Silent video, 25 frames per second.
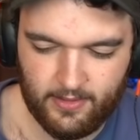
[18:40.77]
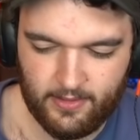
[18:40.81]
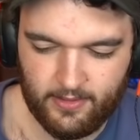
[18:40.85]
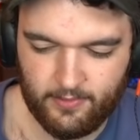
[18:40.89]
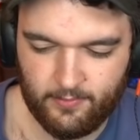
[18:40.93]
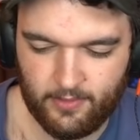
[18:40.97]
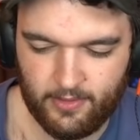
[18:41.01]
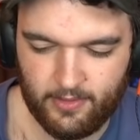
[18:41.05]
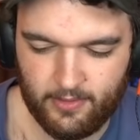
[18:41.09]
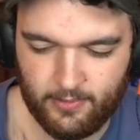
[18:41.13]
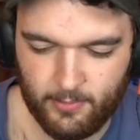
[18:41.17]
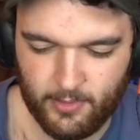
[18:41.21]

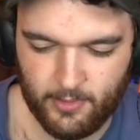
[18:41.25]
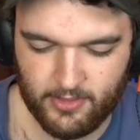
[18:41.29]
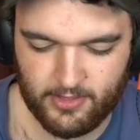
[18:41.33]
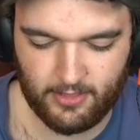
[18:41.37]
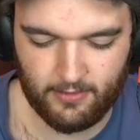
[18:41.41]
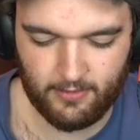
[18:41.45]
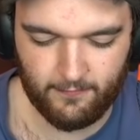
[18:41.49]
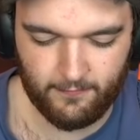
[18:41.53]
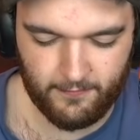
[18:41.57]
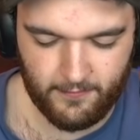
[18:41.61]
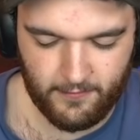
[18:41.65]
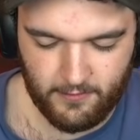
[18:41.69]
One of the most
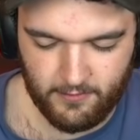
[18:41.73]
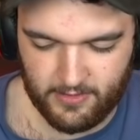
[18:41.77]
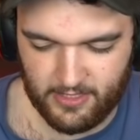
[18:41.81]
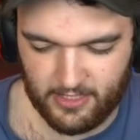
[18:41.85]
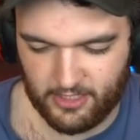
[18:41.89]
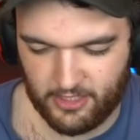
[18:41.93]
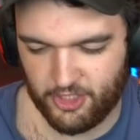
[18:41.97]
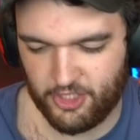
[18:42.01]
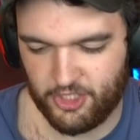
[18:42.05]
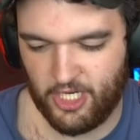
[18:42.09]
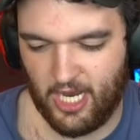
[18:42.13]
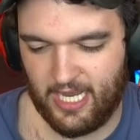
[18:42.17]

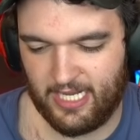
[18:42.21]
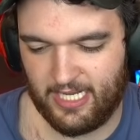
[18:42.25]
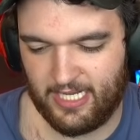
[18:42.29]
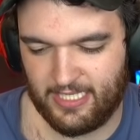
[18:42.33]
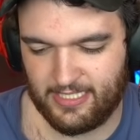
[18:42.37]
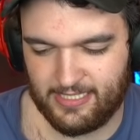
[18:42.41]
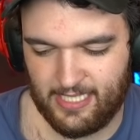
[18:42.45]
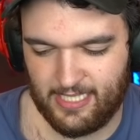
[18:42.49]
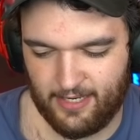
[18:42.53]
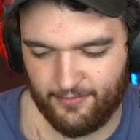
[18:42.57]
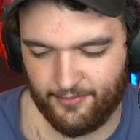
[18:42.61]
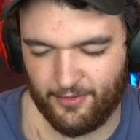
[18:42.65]
confusing
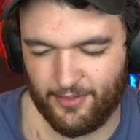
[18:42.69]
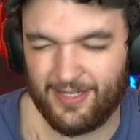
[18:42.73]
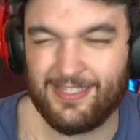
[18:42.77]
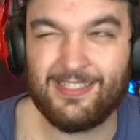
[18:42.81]
shinies ever.